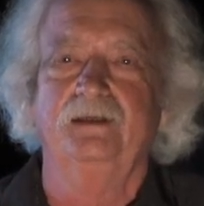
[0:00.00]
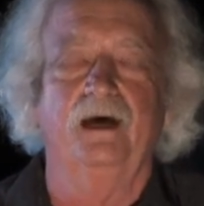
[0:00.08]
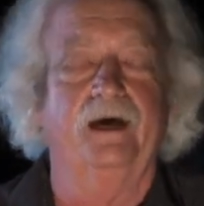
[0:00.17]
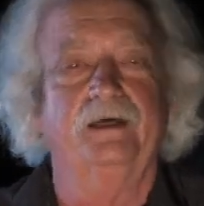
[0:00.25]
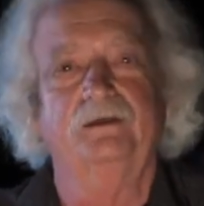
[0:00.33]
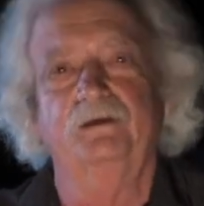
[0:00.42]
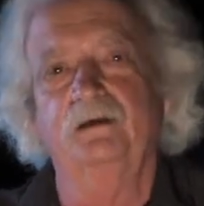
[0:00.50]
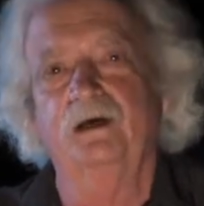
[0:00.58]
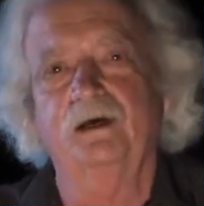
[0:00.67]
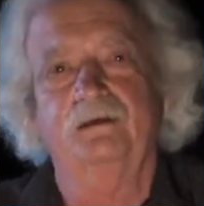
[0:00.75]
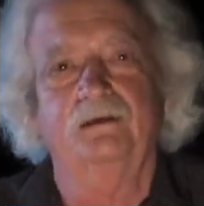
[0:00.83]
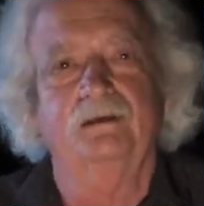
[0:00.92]
I
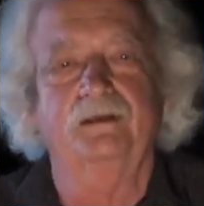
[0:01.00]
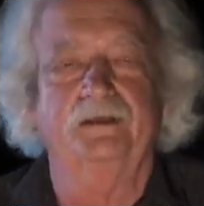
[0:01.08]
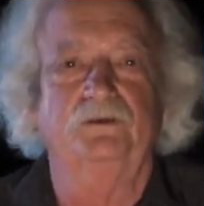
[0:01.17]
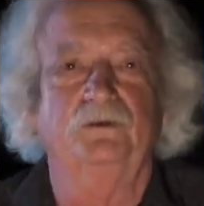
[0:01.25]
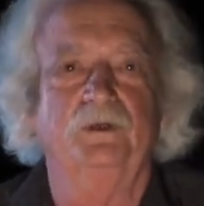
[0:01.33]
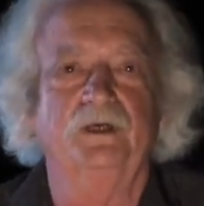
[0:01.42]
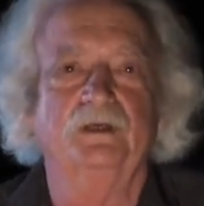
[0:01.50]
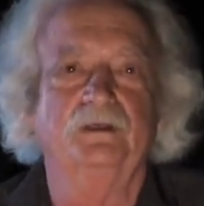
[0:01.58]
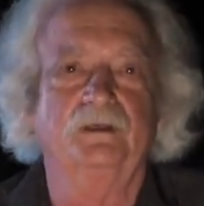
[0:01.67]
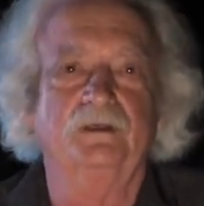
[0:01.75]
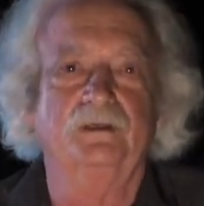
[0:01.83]
cannot let you in.